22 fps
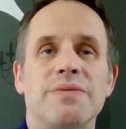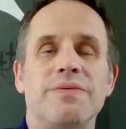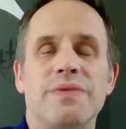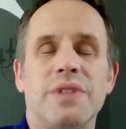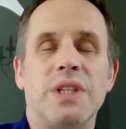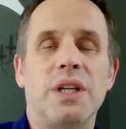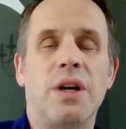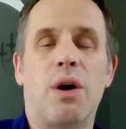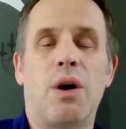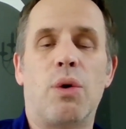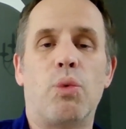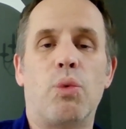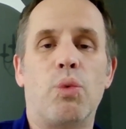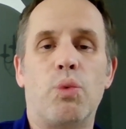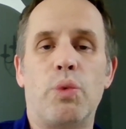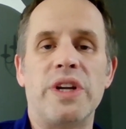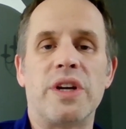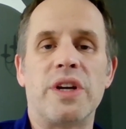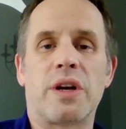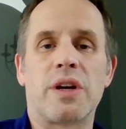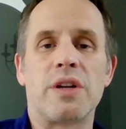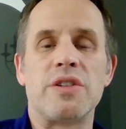
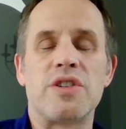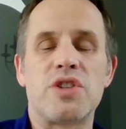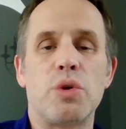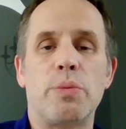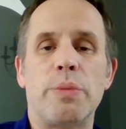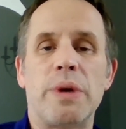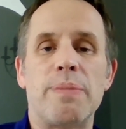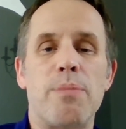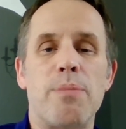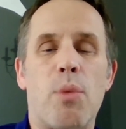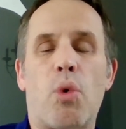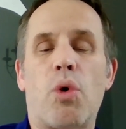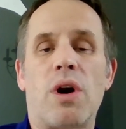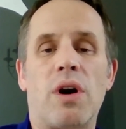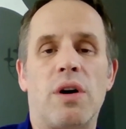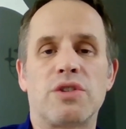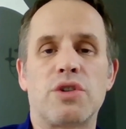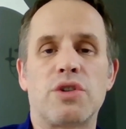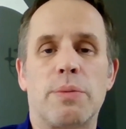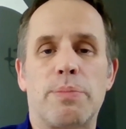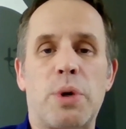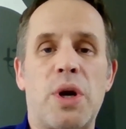when you're consuming more
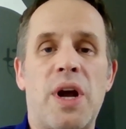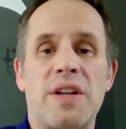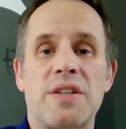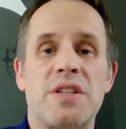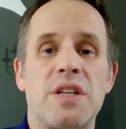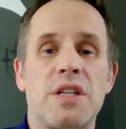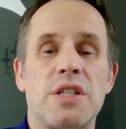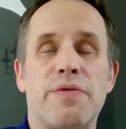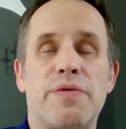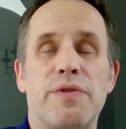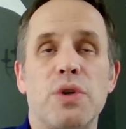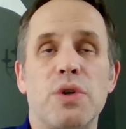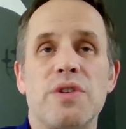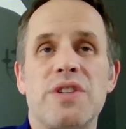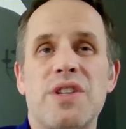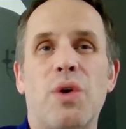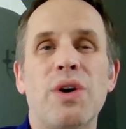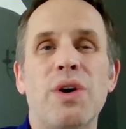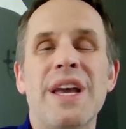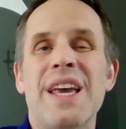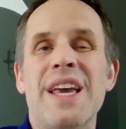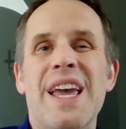ultra processed food.
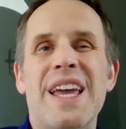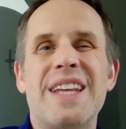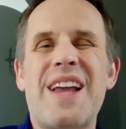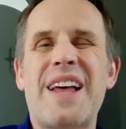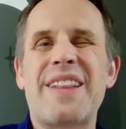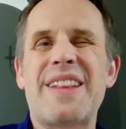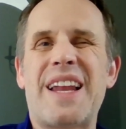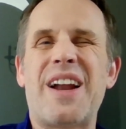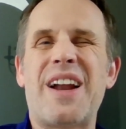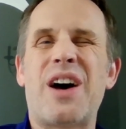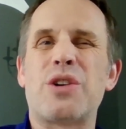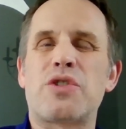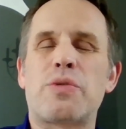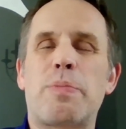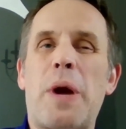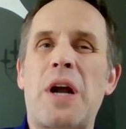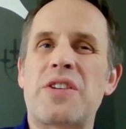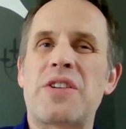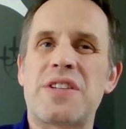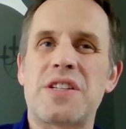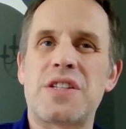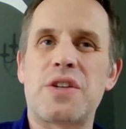So it's not that ultra
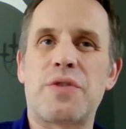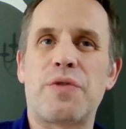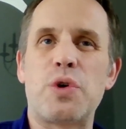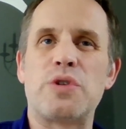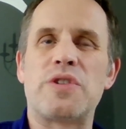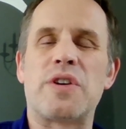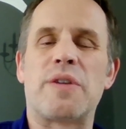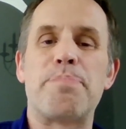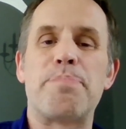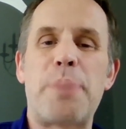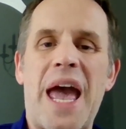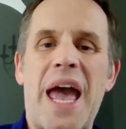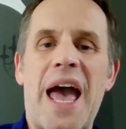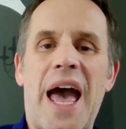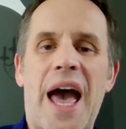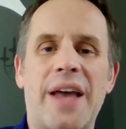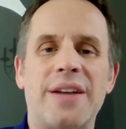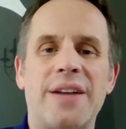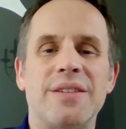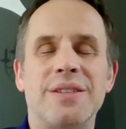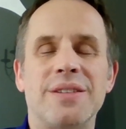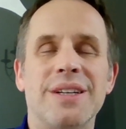processed foods are
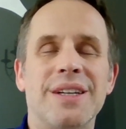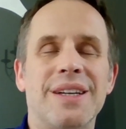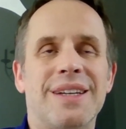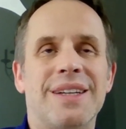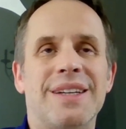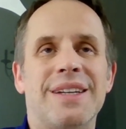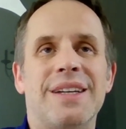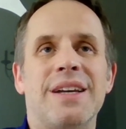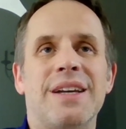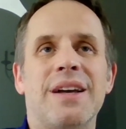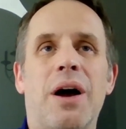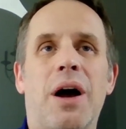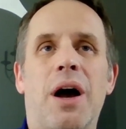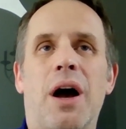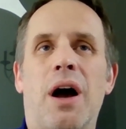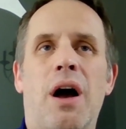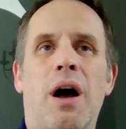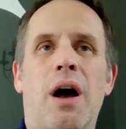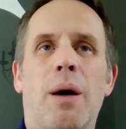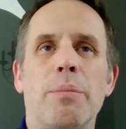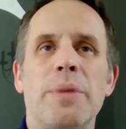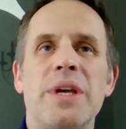bad.
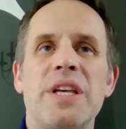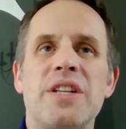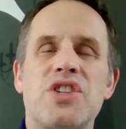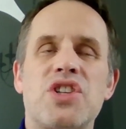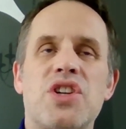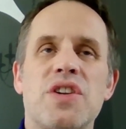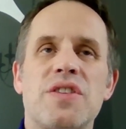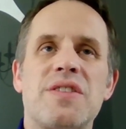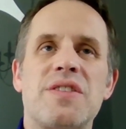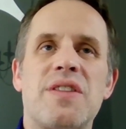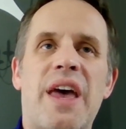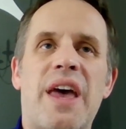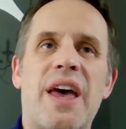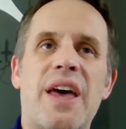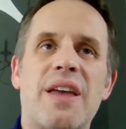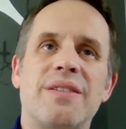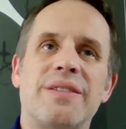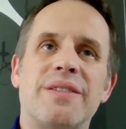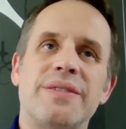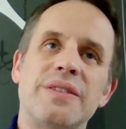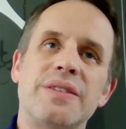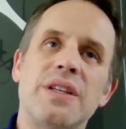It's just
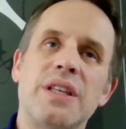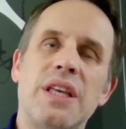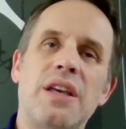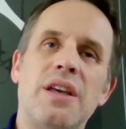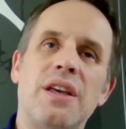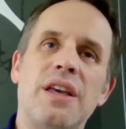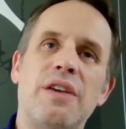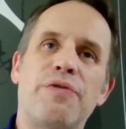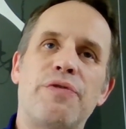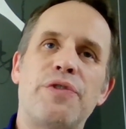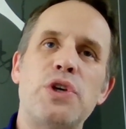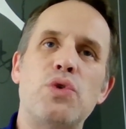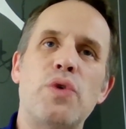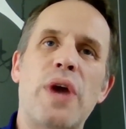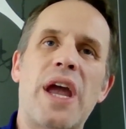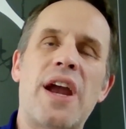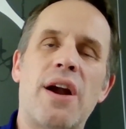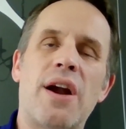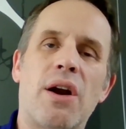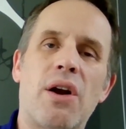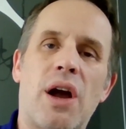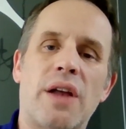that if you
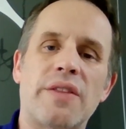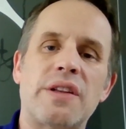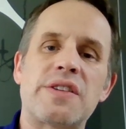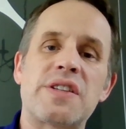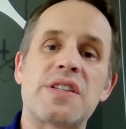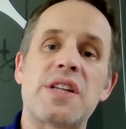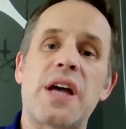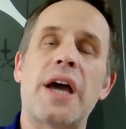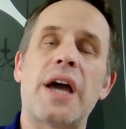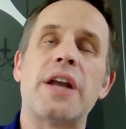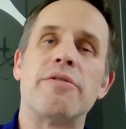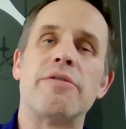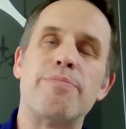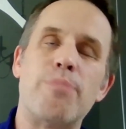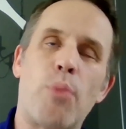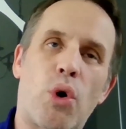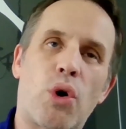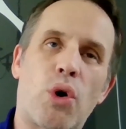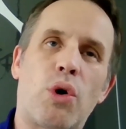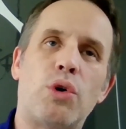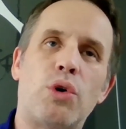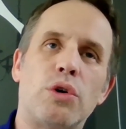err on the side of
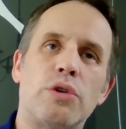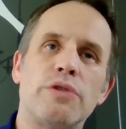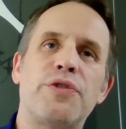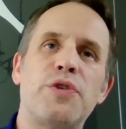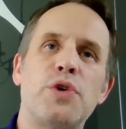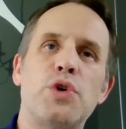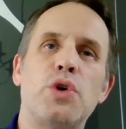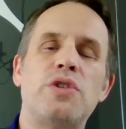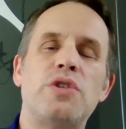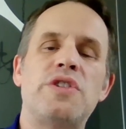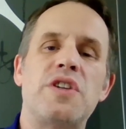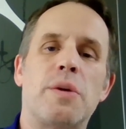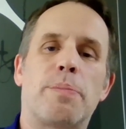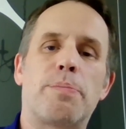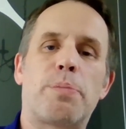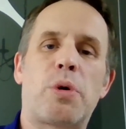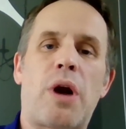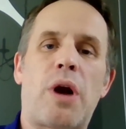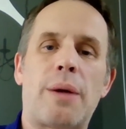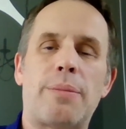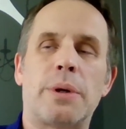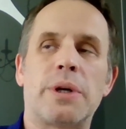more whole foods, you're
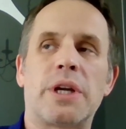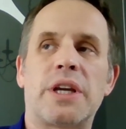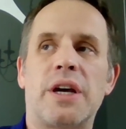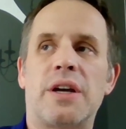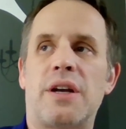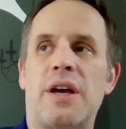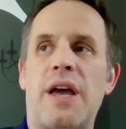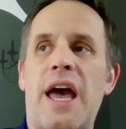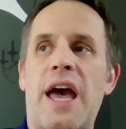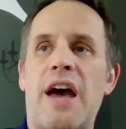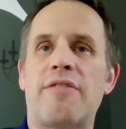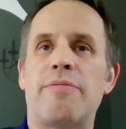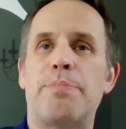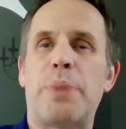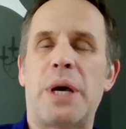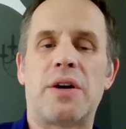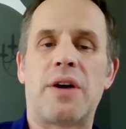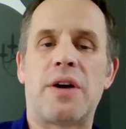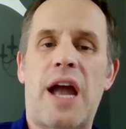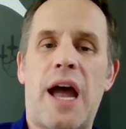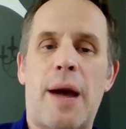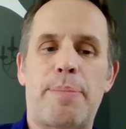probably going to have
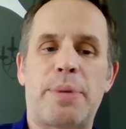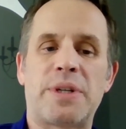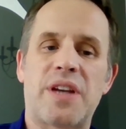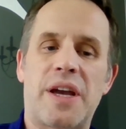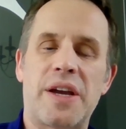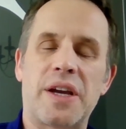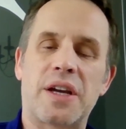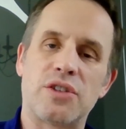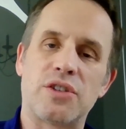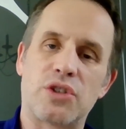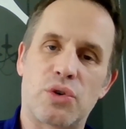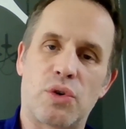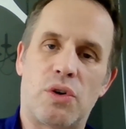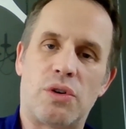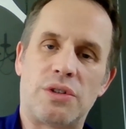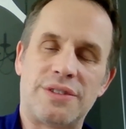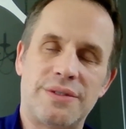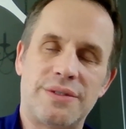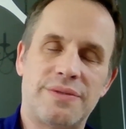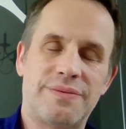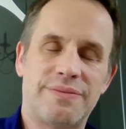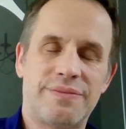better appetite
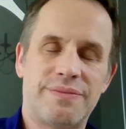control,